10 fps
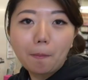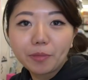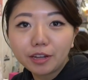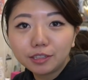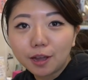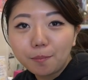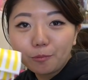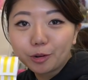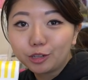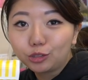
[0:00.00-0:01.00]
Next
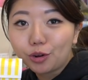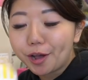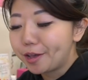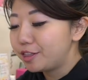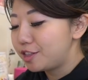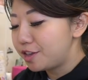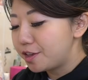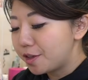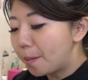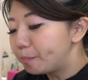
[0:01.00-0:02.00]
up, we're gonna try
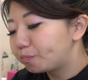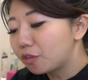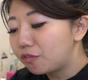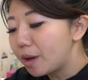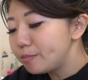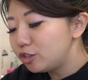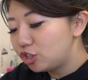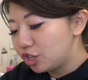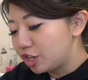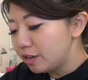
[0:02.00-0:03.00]
the
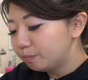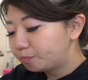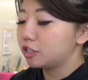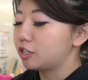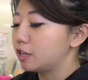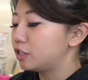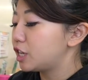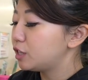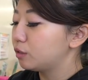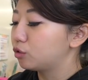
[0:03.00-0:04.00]
Famichiki. It says,
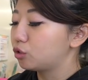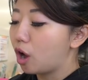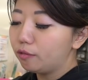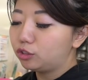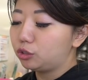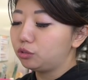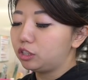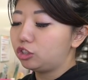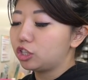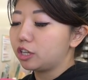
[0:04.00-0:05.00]
taste of soft,
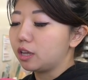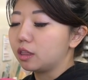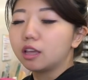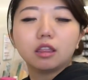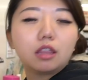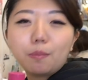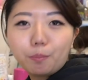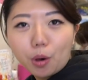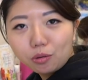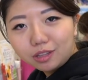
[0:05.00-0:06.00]
juicy chicken, the
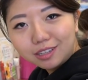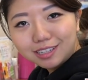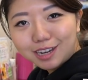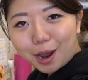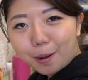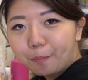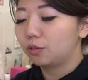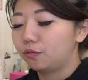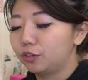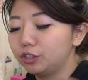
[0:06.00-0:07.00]
boneless type.
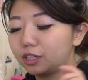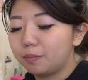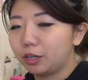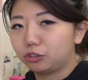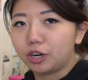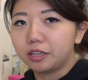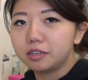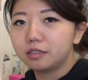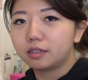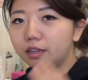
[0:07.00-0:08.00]
The first time I tried
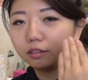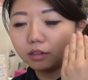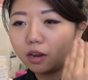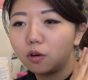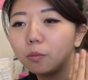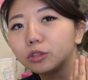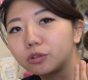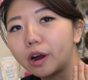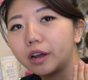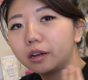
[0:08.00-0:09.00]
this, I almost
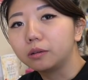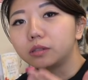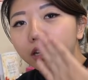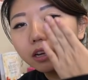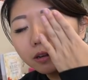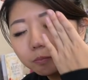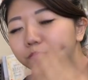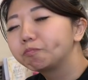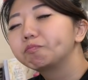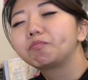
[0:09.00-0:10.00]
cried. I was like,
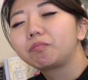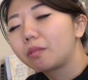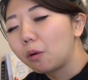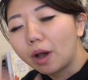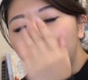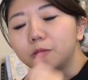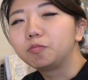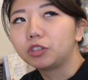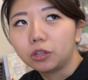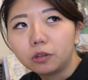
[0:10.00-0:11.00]
wow,
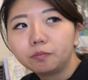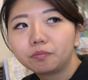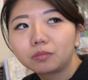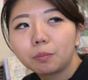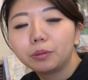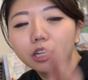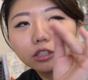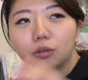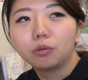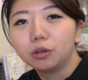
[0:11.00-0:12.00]
you know,
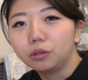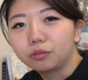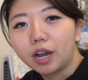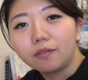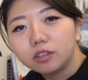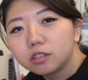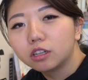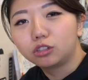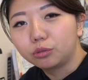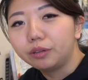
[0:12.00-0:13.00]
bless the world for having
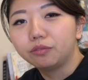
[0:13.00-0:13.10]
such great